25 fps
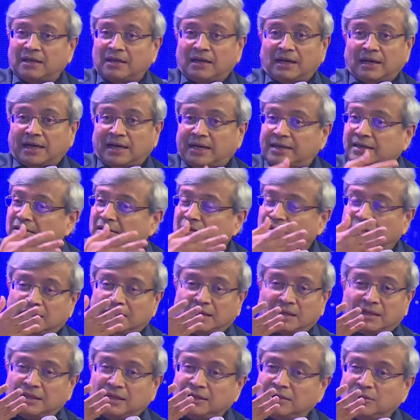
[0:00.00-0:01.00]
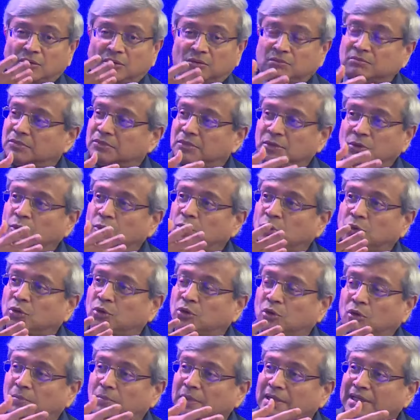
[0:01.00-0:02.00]
and, uh, you know, you look
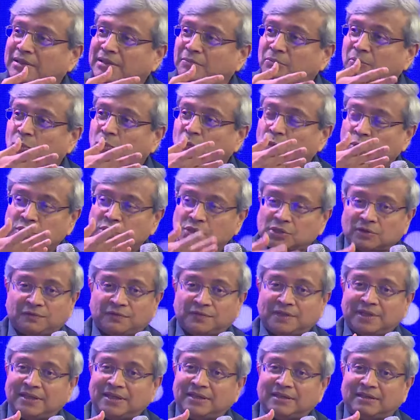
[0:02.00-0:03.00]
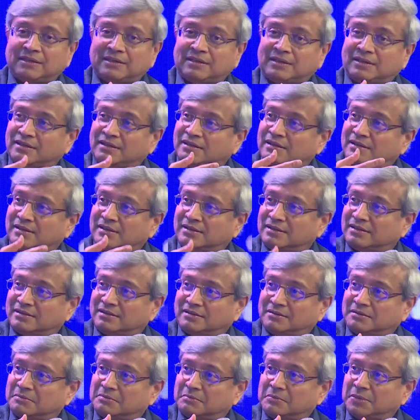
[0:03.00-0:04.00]
globally, most of the
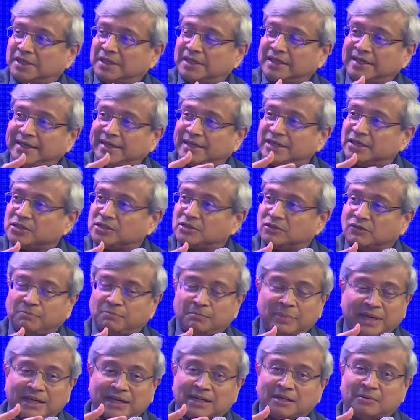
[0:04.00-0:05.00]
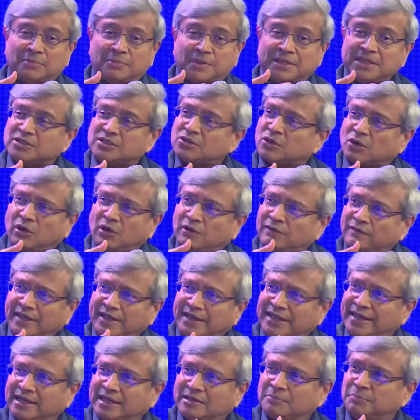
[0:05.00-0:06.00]
uh, leaders of big companies are all very
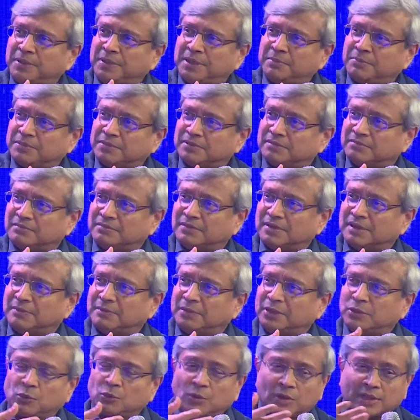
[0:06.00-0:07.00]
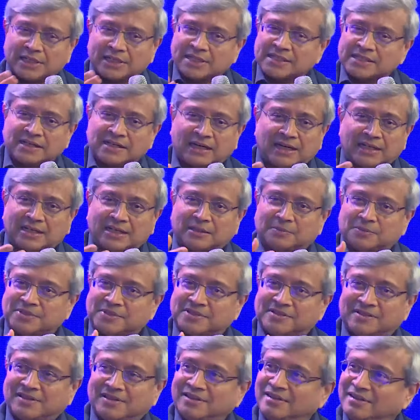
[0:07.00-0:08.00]
young people. Yep. I mean, you look at startups.
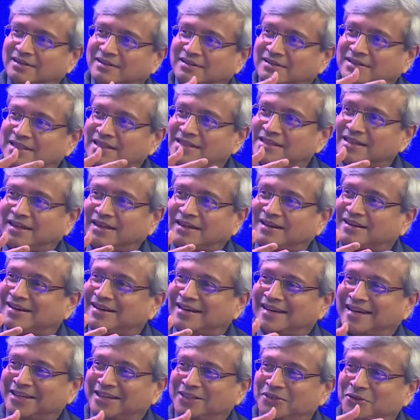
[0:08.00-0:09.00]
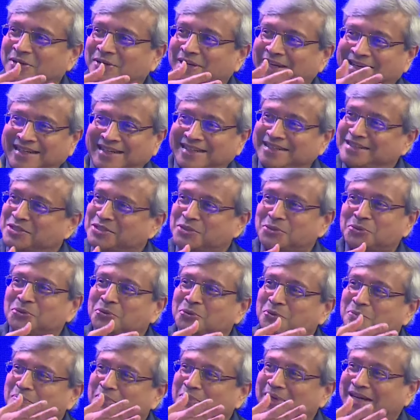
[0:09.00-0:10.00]
These are, uh, you know, kids who
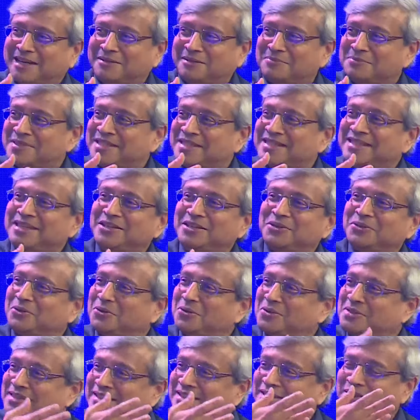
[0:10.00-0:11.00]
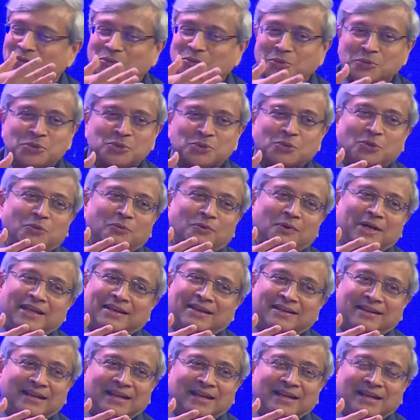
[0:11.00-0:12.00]
become CEOs and do so well.
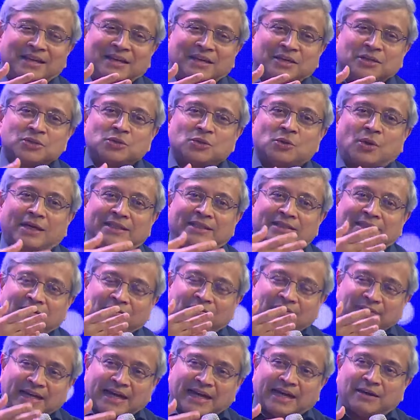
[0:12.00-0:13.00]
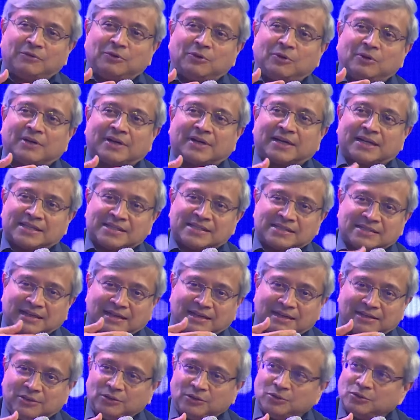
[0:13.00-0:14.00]
So I think we have to trust our
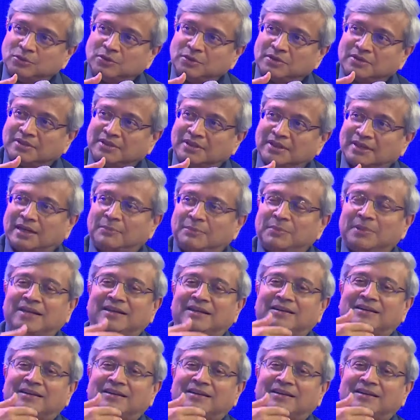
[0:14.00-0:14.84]
youth. I mean,